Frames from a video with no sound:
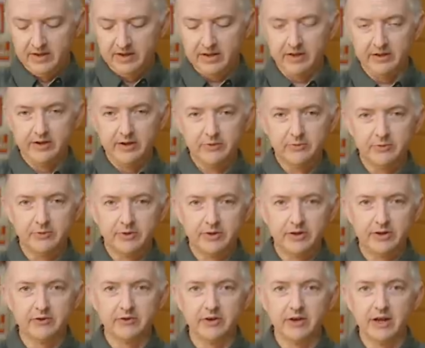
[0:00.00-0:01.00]
Now this one
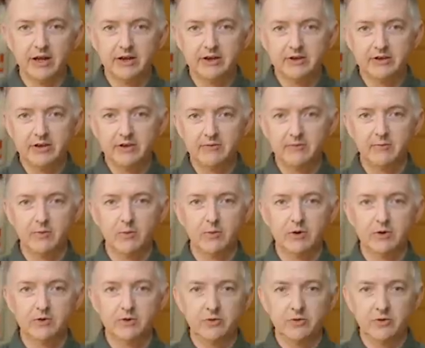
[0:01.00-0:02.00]
is a
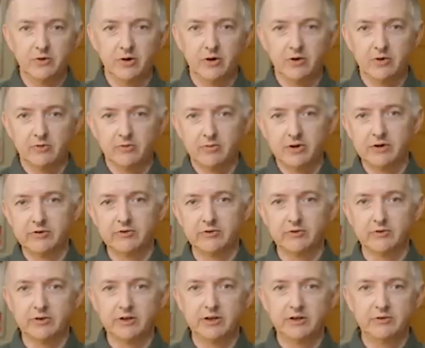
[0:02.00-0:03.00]
1942 all
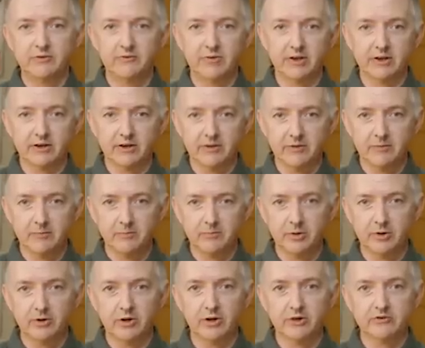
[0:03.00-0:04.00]
original Izvik
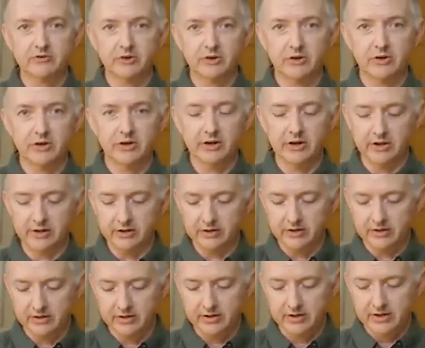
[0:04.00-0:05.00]
production gun.
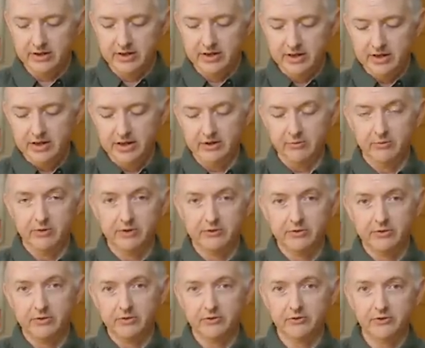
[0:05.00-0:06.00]
It went
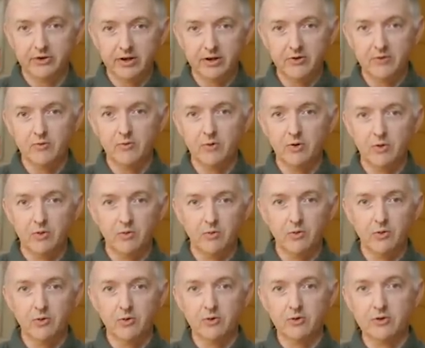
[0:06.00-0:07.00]
through the Second World
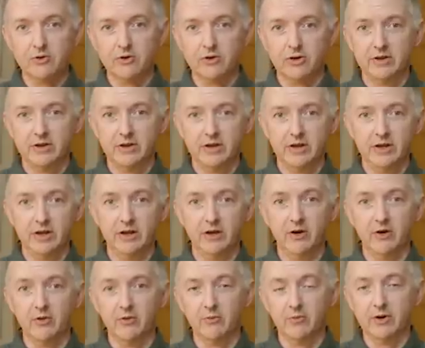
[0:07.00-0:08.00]
War and
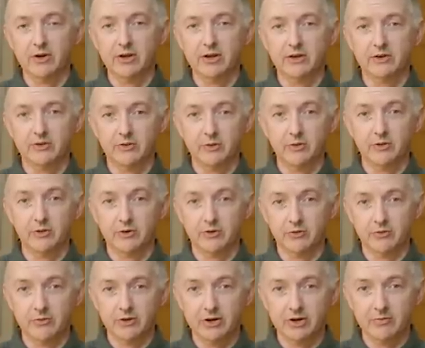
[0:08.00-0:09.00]
all the way in through the
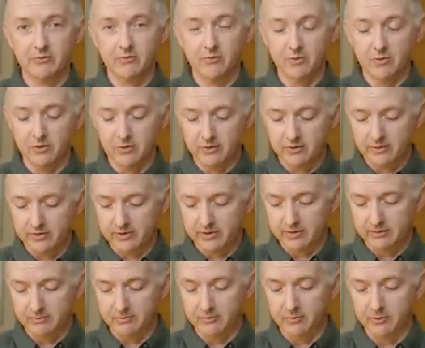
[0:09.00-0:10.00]
Korean War
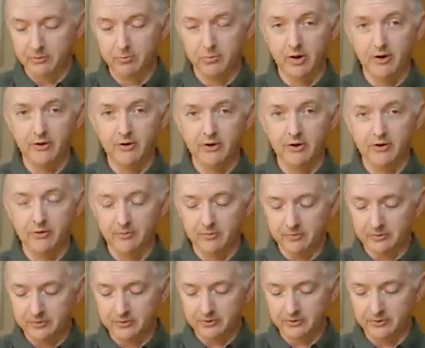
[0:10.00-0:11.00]
and was brought
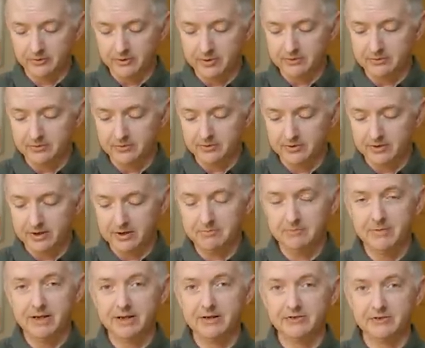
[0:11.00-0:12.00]
home. So it that
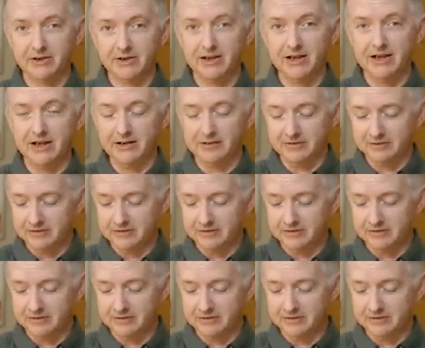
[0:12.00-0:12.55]
means a lot